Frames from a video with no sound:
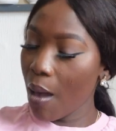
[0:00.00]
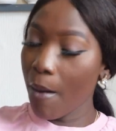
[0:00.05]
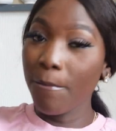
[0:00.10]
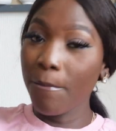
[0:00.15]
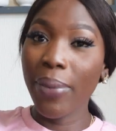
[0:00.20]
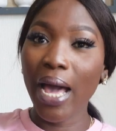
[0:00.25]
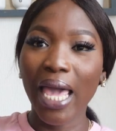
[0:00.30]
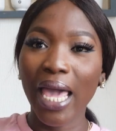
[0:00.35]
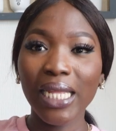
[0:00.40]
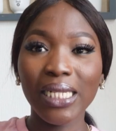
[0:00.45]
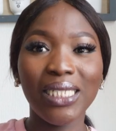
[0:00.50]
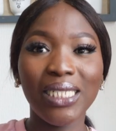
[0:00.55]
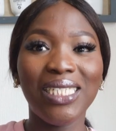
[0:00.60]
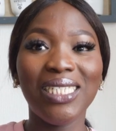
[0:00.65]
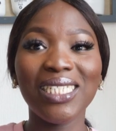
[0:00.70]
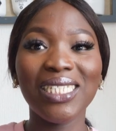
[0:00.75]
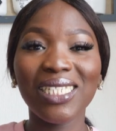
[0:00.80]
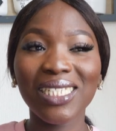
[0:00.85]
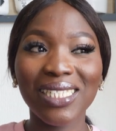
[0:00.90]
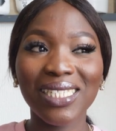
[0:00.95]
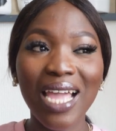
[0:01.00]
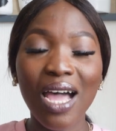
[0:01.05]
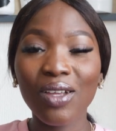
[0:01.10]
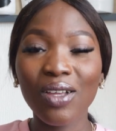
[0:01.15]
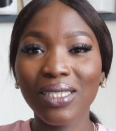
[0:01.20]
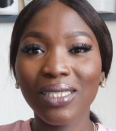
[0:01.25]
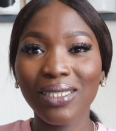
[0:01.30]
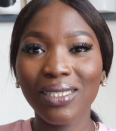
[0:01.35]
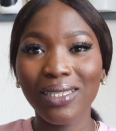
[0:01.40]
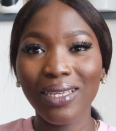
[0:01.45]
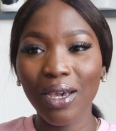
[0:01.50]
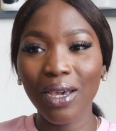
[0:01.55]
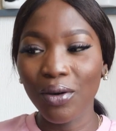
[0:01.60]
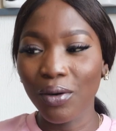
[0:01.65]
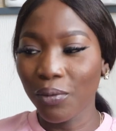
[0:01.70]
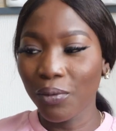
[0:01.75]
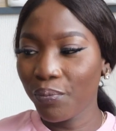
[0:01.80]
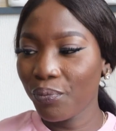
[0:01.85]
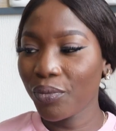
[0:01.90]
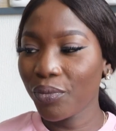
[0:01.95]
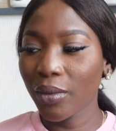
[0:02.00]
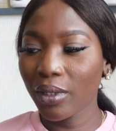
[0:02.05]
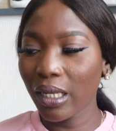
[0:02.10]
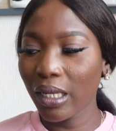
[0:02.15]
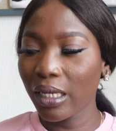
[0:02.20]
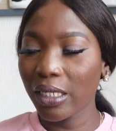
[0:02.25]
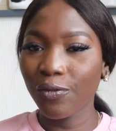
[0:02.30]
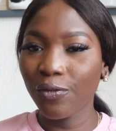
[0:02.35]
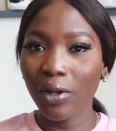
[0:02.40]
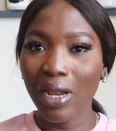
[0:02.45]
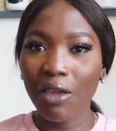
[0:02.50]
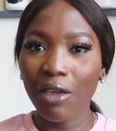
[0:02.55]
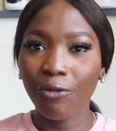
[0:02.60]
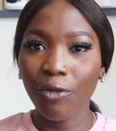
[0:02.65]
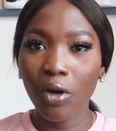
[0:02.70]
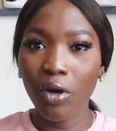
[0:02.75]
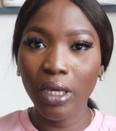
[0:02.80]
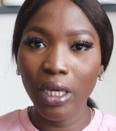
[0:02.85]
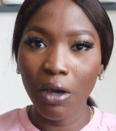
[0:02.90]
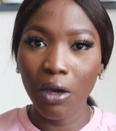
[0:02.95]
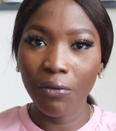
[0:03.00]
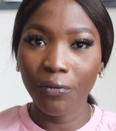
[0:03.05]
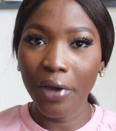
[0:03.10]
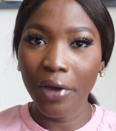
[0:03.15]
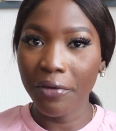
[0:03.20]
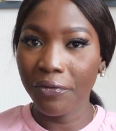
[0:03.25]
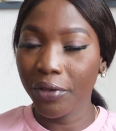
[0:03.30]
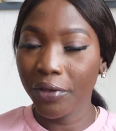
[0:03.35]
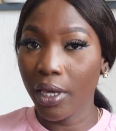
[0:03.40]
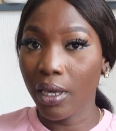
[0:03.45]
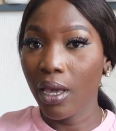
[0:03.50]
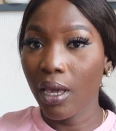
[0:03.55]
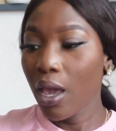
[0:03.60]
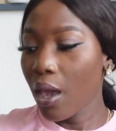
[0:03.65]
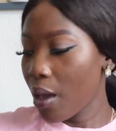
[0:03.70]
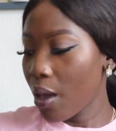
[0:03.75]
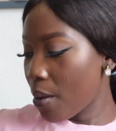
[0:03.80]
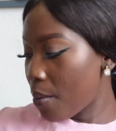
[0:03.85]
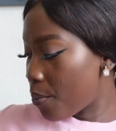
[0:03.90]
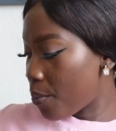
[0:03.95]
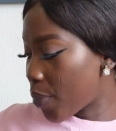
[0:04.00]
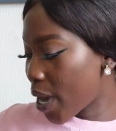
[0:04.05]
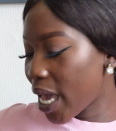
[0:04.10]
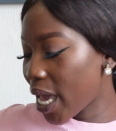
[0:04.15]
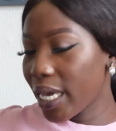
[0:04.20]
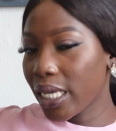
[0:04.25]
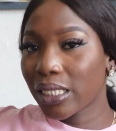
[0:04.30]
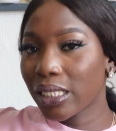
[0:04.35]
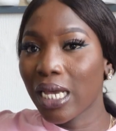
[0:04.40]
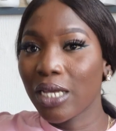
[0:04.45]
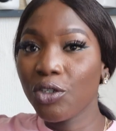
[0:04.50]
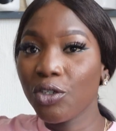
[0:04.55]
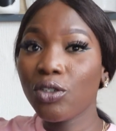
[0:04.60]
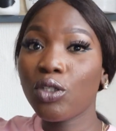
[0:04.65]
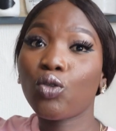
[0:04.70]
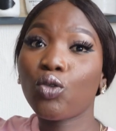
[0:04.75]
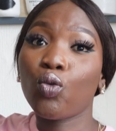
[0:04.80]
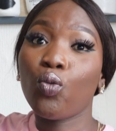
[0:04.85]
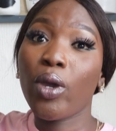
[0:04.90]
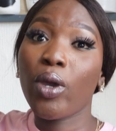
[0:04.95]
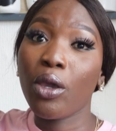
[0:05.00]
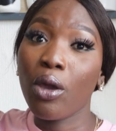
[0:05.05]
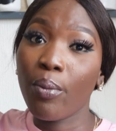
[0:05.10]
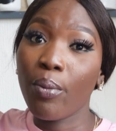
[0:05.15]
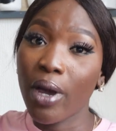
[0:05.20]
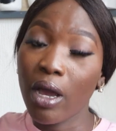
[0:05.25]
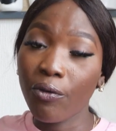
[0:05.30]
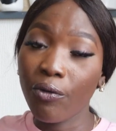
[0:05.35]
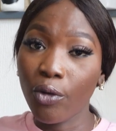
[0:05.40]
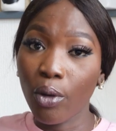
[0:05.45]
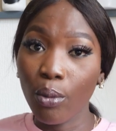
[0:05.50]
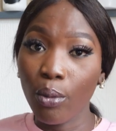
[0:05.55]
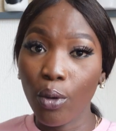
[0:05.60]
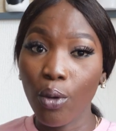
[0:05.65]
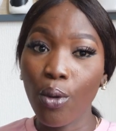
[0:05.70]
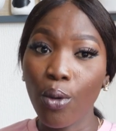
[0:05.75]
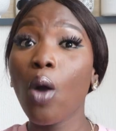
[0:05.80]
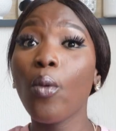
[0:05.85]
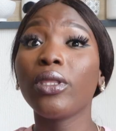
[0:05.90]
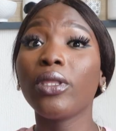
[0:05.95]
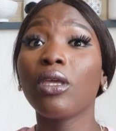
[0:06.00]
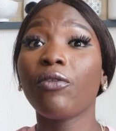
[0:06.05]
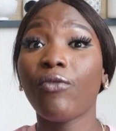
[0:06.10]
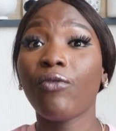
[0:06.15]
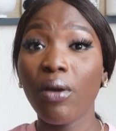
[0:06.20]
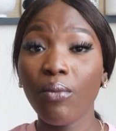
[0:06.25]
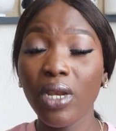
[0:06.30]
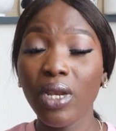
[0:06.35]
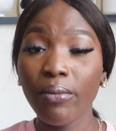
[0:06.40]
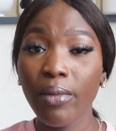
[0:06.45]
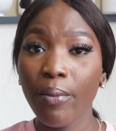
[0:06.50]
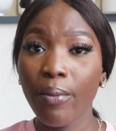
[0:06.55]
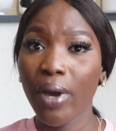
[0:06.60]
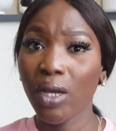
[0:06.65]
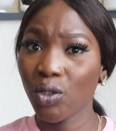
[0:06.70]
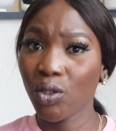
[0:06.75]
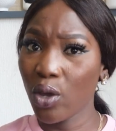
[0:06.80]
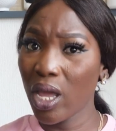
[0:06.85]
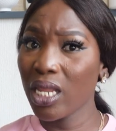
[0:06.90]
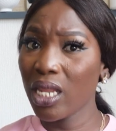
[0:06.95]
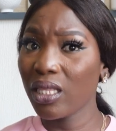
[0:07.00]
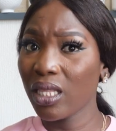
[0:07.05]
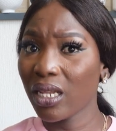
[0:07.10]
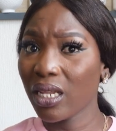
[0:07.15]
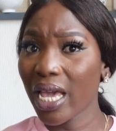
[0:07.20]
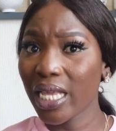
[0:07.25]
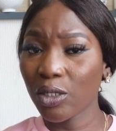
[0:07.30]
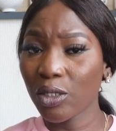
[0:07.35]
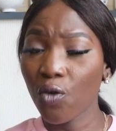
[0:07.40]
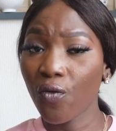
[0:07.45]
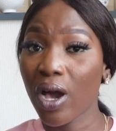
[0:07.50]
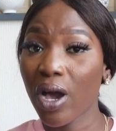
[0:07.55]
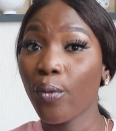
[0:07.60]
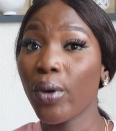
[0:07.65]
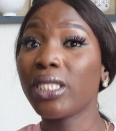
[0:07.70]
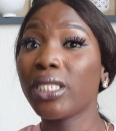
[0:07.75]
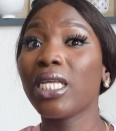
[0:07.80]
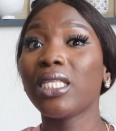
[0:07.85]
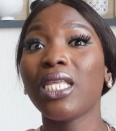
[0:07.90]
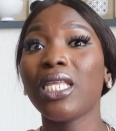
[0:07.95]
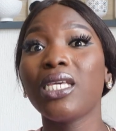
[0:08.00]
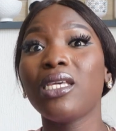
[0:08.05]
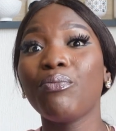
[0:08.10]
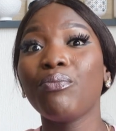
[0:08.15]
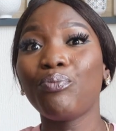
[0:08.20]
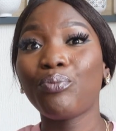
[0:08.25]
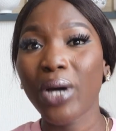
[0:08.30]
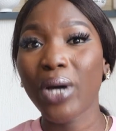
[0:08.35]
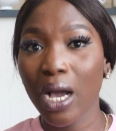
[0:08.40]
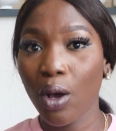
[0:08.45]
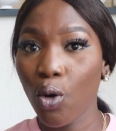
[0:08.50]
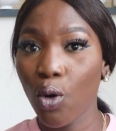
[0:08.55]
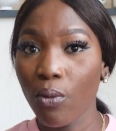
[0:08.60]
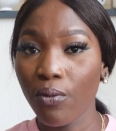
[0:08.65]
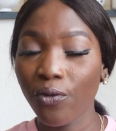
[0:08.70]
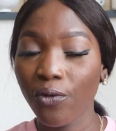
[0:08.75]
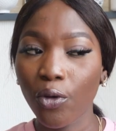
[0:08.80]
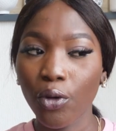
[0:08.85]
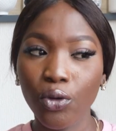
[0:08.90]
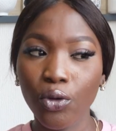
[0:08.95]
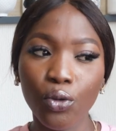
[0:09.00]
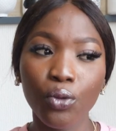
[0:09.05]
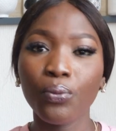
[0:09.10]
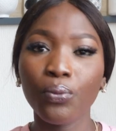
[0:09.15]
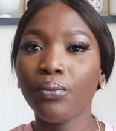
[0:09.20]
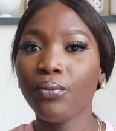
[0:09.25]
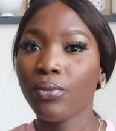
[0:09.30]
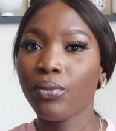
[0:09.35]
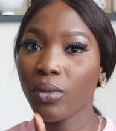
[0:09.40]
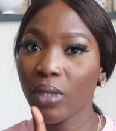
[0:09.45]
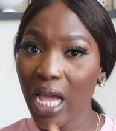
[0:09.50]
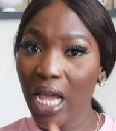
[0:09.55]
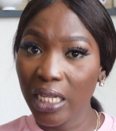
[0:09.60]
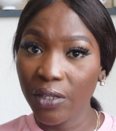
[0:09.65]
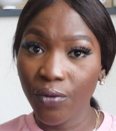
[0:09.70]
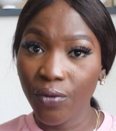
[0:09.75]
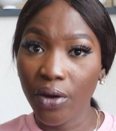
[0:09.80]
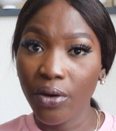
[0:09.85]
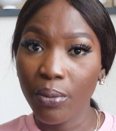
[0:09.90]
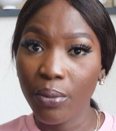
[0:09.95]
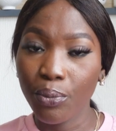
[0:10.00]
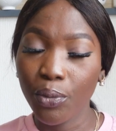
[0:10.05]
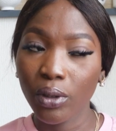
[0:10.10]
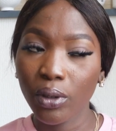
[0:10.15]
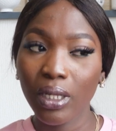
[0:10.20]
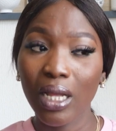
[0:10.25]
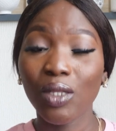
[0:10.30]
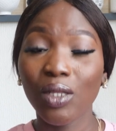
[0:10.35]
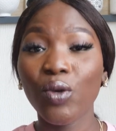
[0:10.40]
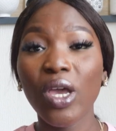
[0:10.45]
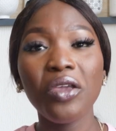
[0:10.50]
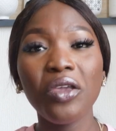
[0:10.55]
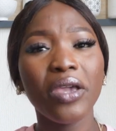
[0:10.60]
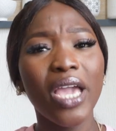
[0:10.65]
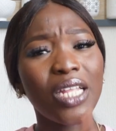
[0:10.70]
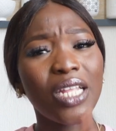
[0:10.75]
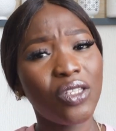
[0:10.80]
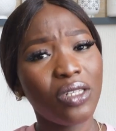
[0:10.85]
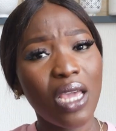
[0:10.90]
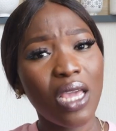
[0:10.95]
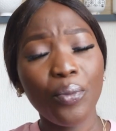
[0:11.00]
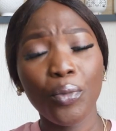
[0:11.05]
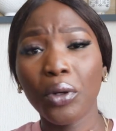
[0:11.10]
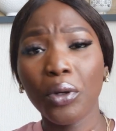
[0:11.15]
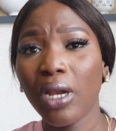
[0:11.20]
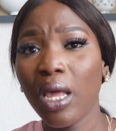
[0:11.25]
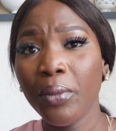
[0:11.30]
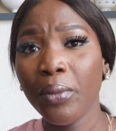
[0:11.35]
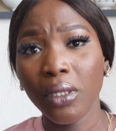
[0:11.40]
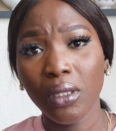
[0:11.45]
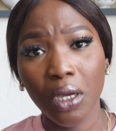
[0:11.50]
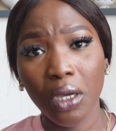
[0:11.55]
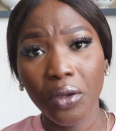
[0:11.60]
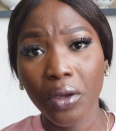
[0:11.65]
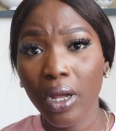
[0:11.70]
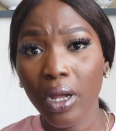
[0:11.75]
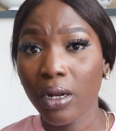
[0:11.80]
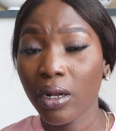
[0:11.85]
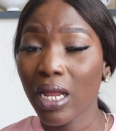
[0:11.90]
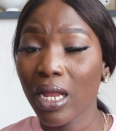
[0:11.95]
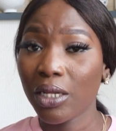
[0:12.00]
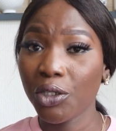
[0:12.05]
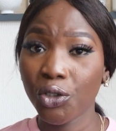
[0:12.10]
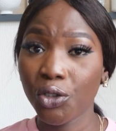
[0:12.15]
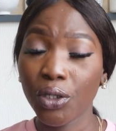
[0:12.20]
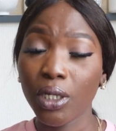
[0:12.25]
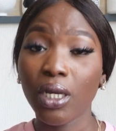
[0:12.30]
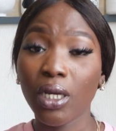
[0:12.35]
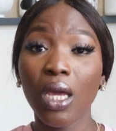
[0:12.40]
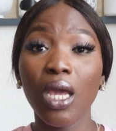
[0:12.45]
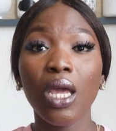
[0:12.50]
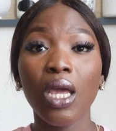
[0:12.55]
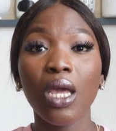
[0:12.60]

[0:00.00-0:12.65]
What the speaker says: Buy digital scale, I think it's for like 4k or 5k. Buy it and use it to weigh your bag from home. Go with a family member, so anything that is overweight, they take it back home for you. That's very important. When you get to the airport, let me tell you another trick.